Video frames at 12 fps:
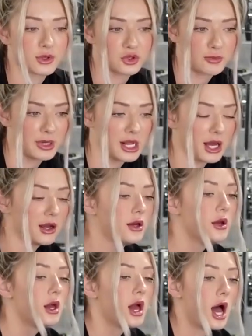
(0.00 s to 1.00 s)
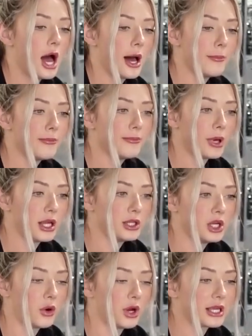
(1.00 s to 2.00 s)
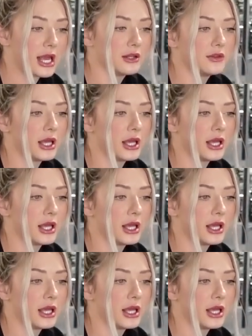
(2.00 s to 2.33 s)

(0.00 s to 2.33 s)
social media. But, you know, again,